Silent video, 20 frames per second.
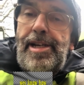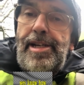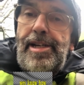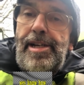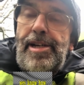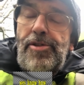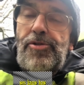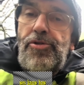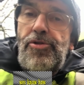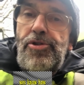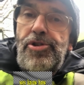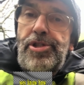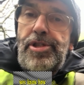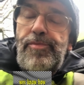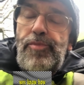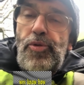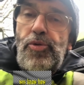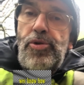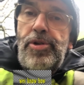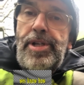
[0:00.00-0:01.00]
uh across the
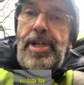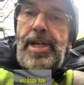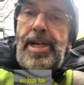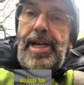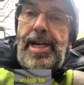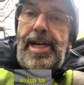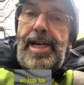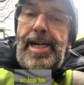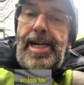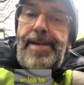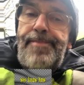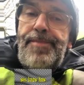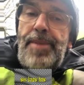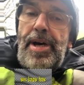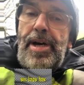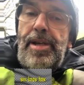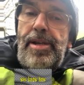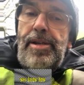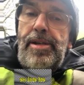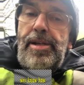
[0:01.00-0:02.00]
board, um,
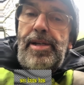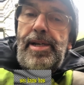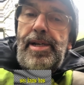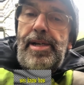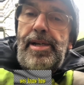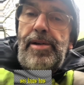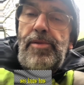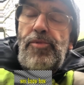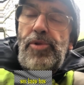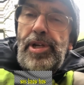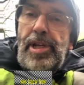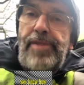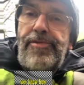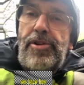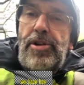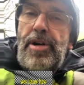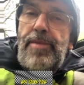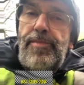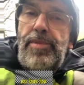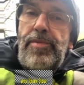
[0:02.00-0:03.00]
and uh, I want to give a
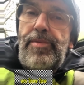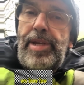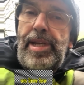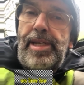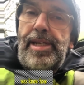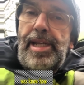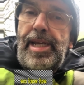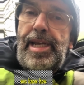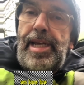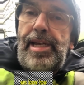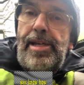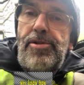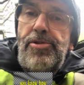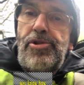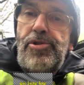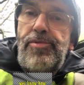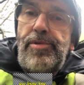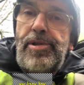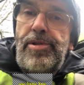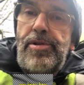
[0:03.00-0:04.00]
couple of
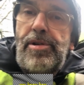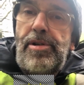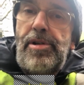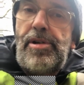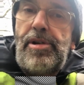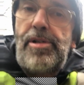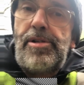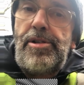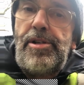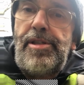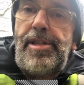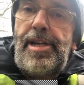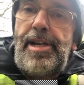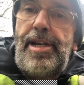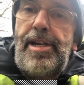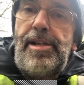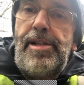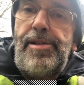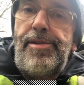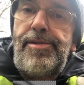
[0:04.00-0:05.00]
indicators with regard to the
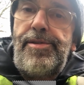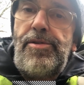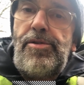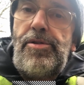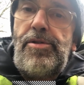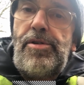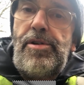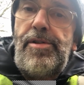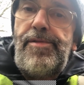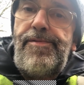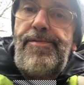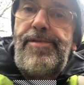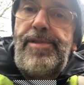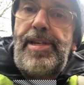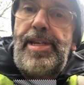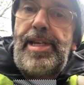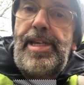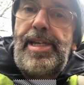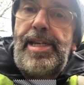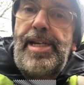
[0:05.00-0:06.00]
health of
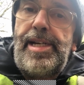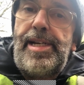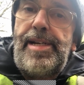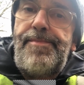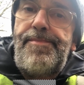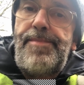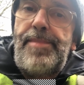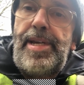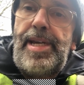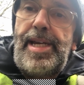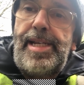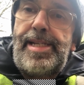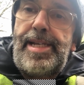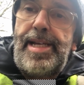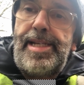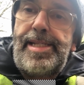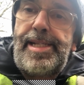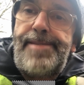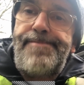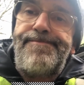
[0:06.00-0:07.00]
the um, head
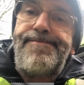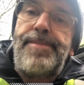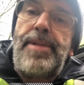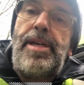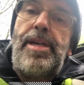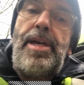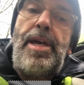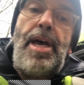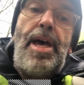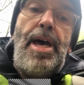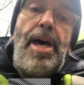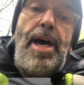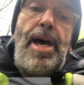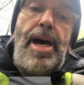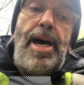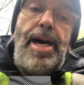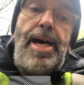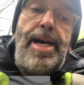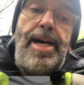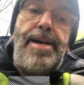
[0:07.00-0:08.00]
gasket.
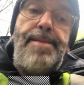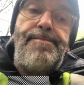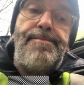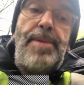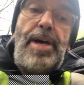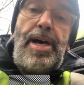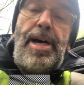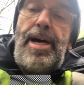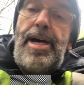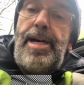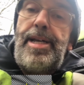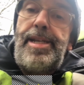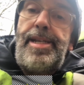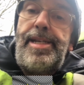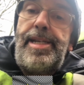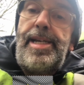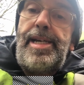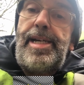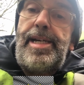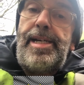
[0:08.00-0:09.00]
Um,
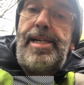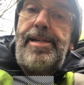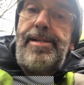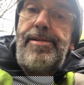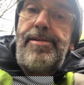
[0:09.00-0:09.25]
and uh,